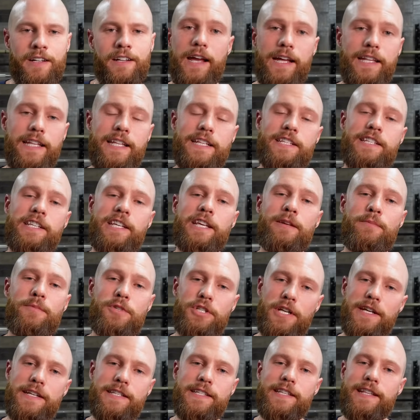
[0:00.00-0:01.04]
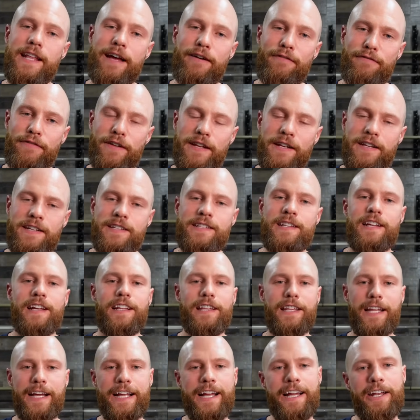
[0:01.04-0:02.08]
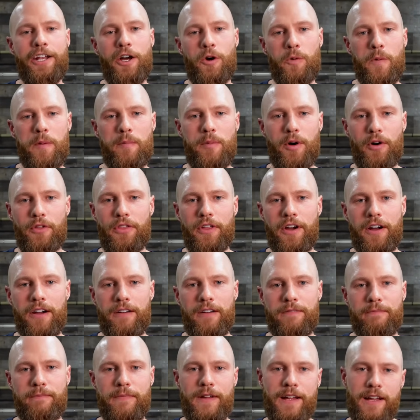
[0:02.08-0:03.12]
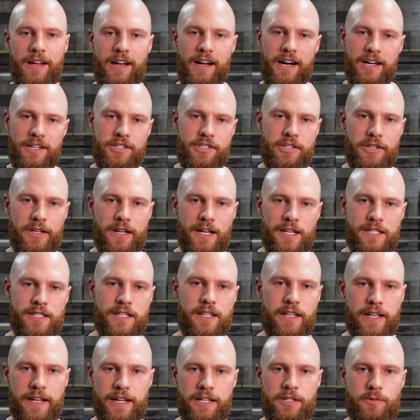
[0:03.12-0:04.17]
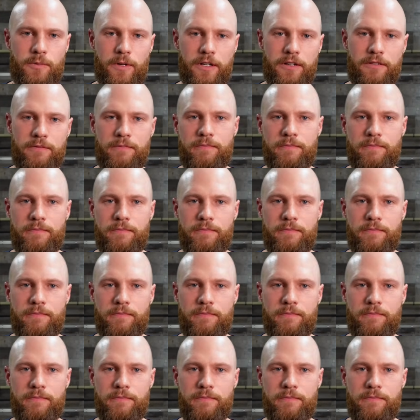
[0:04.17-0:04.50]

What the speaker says: And let's keep chasing that fitness like I know we both are. I'll see you guys in the next one.